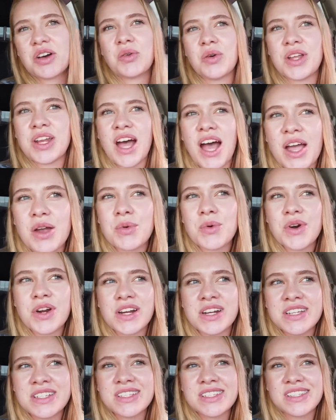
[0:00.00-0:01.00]
when I
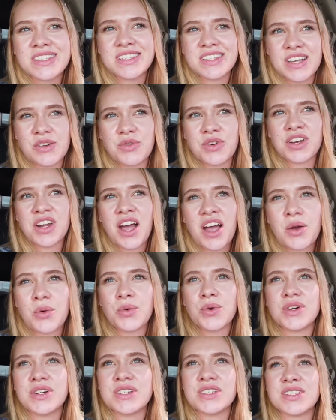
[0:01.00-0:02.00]

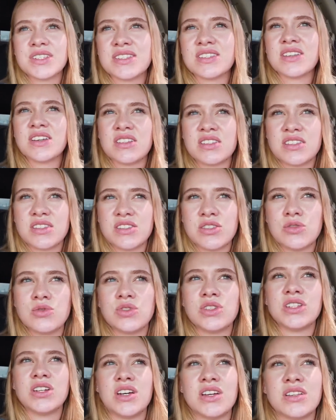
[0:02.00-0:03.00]
was a
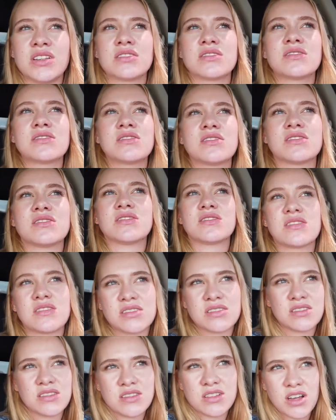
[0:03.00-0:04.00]
student,
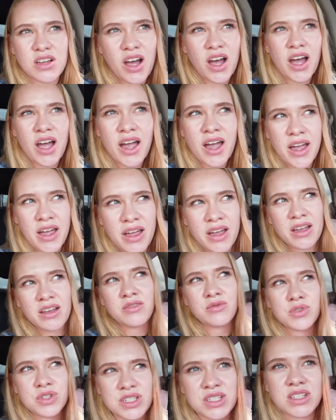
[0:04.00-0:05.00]

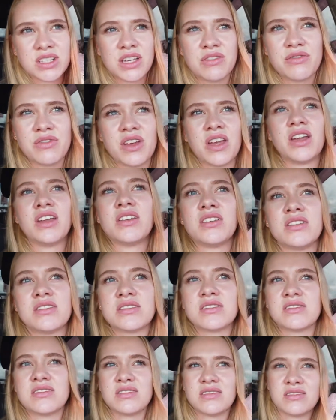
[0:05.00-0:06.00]
I was
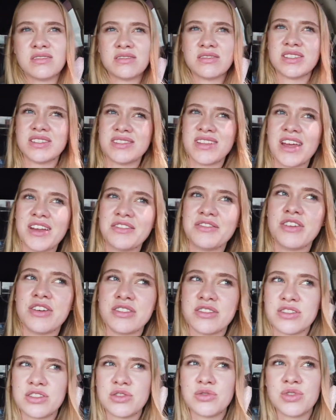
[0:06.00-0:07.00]
living
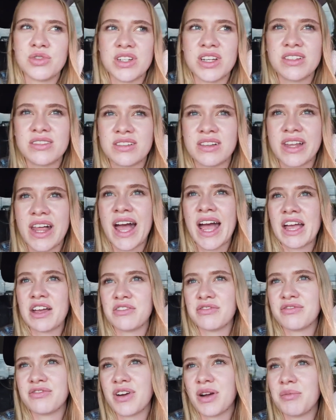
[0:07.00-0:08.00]
standard student
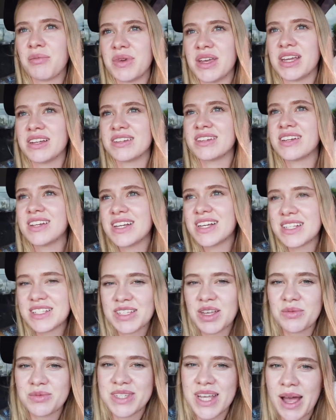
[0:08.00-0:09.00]
life.
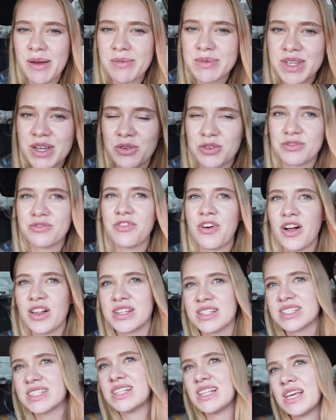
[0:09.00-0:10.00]
Sometimes I could
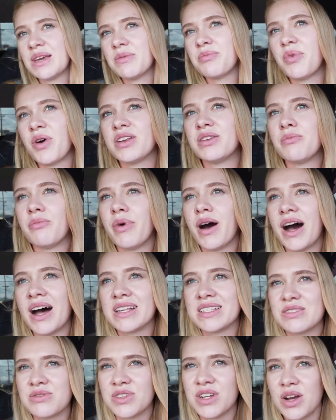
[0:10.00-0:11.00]
fall asleep on the
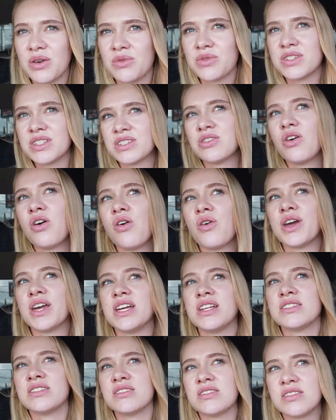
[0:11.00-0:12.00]
bus when I was
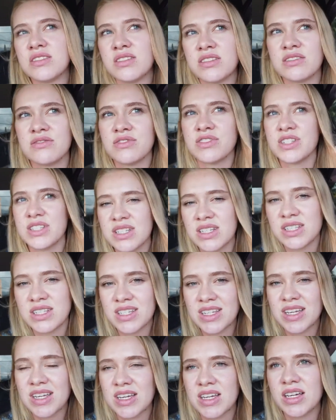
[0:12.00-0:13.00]
going to the
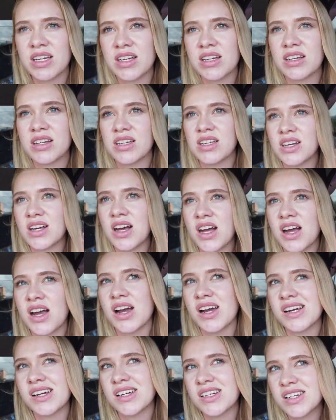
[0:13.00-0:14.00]
university.
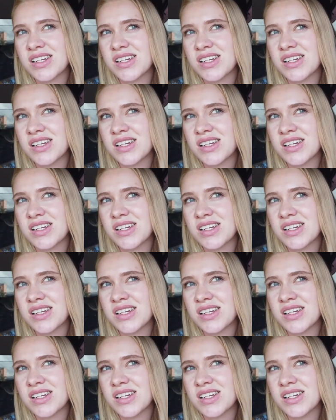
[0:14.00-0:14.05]
Yeah,